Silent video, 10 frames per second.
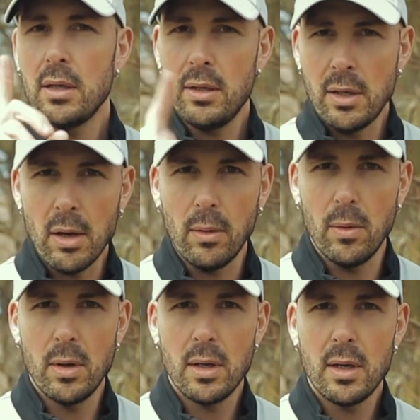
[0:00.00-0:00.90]
No.
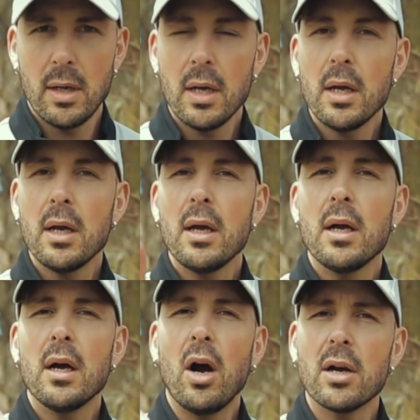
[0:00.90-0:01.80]

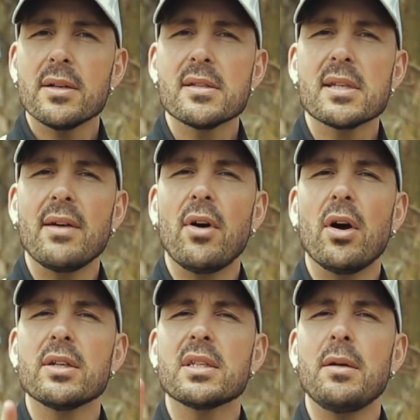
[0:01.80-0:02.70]
Artists have a
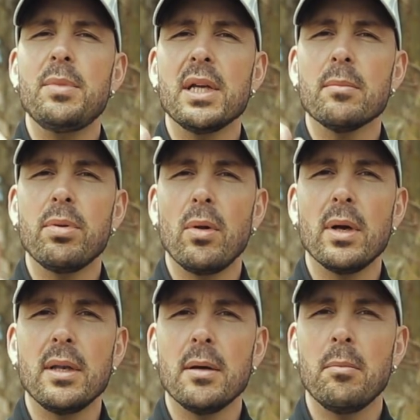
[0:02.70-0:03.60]
hard time being
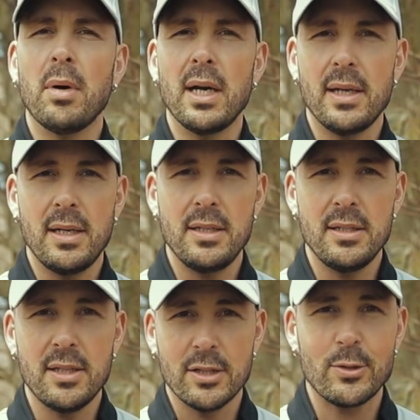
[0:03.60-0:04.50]
employed by
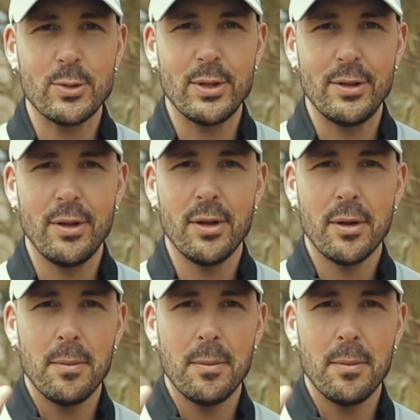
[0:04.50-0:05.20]
industrial